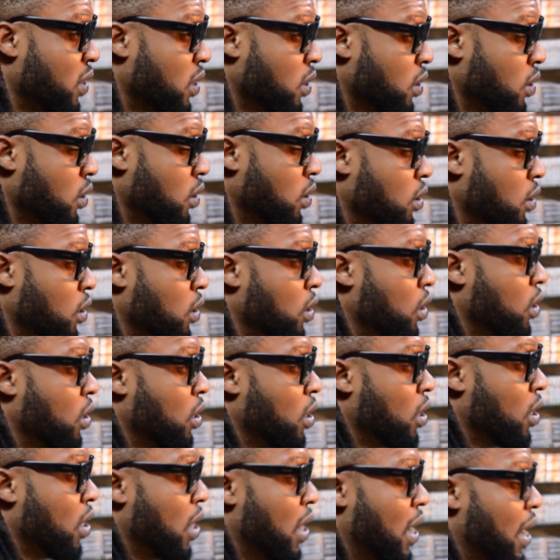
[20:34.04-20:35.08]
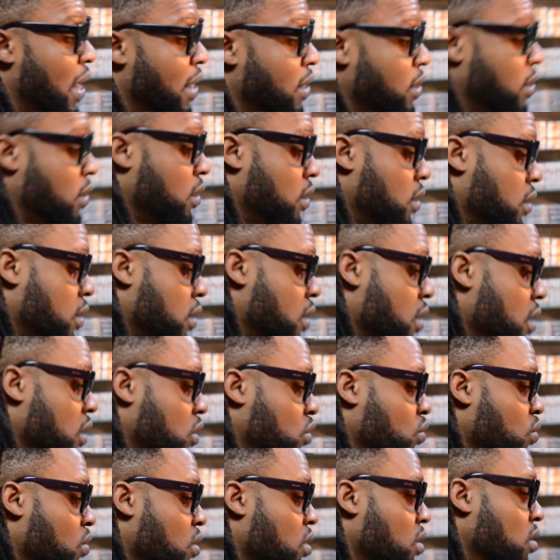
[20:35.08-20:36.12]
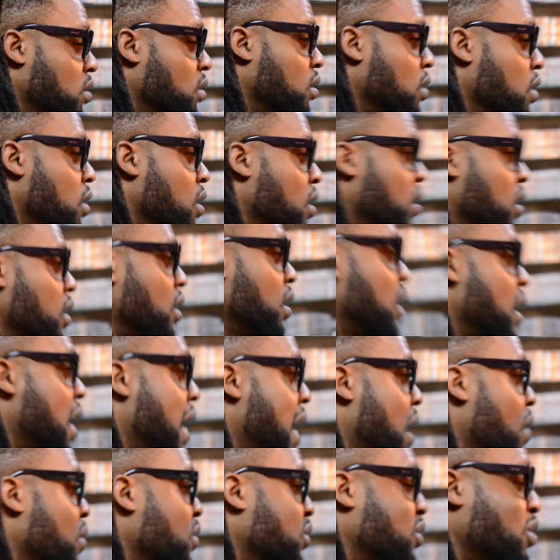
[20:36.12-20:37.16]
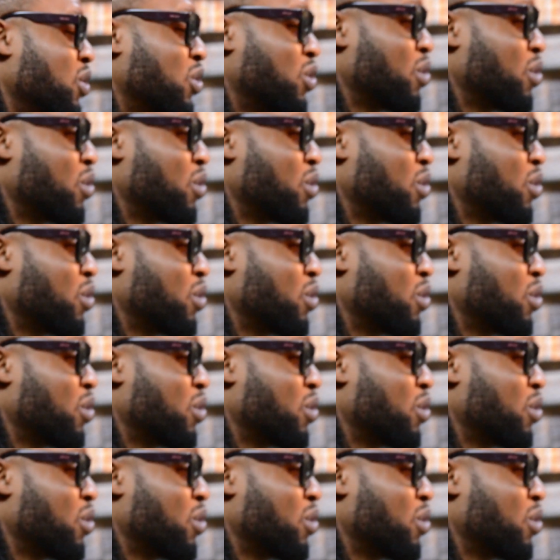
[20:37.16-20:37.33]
visit, and guess what? I was not